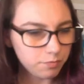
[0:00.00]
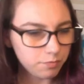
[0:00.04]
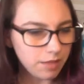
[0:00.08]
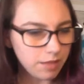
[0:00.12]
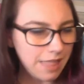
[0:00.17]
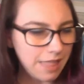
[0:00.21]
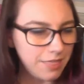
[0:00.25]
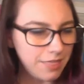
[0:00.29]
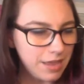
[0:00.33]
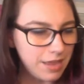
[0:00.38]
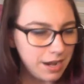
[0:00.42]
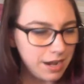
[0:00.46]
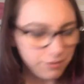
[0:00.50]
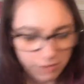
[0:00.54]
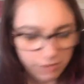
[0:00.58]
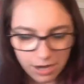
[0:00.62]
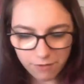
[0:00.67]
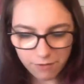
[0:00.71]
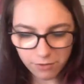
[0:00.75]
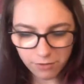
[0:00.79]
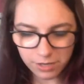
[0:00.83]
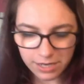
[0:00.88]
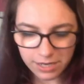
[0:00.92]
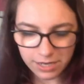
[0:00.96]
And then I've
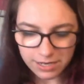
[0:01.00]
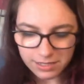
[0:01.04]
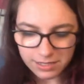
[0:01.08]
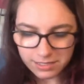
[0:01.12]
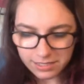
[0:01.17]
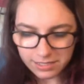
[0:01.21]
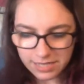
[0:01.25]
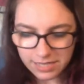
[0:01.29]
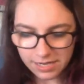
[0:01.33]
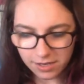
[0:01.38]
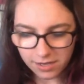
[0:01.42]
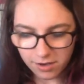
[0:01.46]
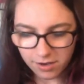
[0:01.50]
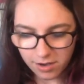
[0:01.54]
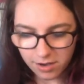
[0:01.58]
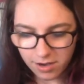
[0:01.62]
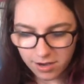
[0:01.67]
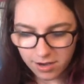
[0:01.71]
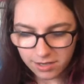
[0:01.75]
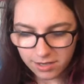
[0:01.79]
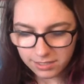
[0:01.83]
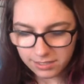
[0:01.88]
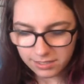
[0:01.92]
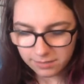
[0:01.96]
covered it in
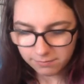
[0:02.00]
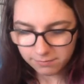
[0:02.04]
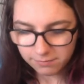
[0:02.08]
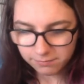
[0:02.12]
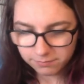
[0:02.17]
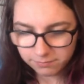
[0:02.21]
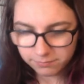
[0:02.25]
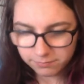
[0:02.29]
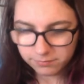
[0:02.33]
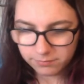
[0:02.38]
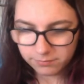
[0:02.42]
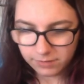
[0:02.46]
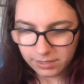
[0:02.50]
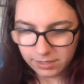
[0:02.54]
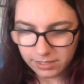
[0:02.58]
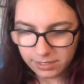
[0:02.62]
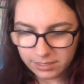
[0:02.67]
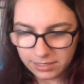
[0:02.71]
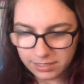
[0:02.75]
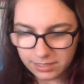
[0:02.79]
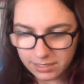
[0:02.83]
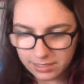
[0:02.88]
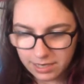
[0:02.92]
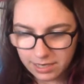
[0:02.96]
stickers, because
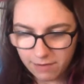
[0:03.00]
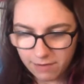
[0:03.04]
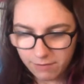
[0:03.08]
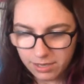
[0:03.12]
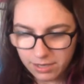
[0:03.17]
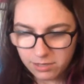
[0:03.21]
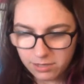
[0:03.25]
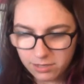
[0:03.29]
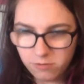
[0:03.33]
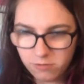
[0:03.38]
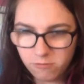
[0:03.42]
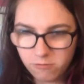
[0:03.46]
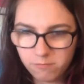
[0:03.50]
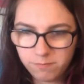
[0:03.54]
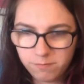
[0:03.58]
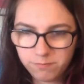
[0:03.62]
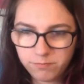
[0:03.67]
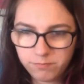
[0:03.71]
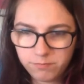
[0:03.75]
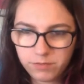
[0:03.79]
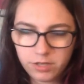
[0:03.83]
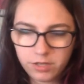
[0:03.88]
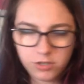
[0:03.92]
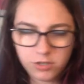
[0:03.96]
that's how I do.
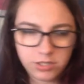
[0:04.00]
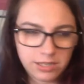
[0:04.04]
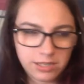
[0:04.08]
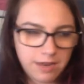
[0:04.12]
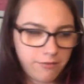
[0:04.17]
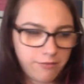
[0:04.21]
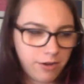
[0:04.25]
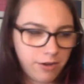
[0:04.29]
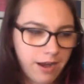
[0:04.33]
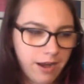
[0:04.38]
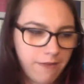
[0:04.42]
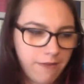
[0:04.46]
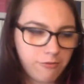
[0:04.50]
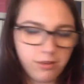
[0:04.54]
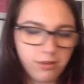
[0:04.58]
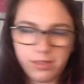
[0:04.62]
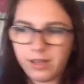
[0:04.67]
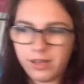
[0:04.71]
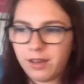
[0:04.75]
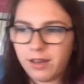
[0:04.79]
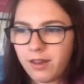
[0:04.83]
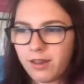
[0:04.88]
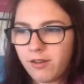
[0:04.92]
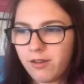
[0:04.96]
I just cover
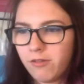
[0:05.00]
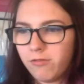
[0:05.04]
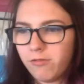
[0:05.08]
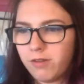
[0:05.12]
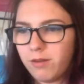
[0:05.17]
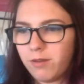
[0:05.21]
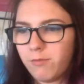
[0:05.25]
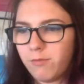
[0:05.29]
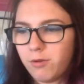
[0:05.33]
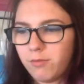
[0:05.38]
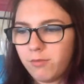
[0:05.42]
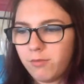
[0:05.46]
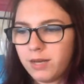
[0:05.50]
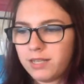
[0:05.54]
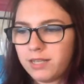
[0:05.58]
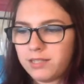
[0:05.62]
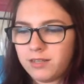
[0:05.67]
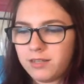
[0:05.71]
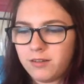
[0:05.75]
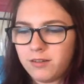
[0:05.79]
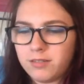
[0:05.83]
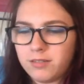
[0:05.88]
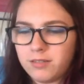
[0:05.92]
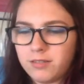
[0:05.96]
everything I own in mermaid
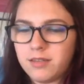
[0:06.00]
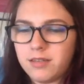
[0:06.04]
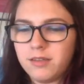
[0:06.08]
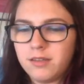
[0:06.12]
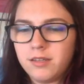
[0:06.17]
stickers.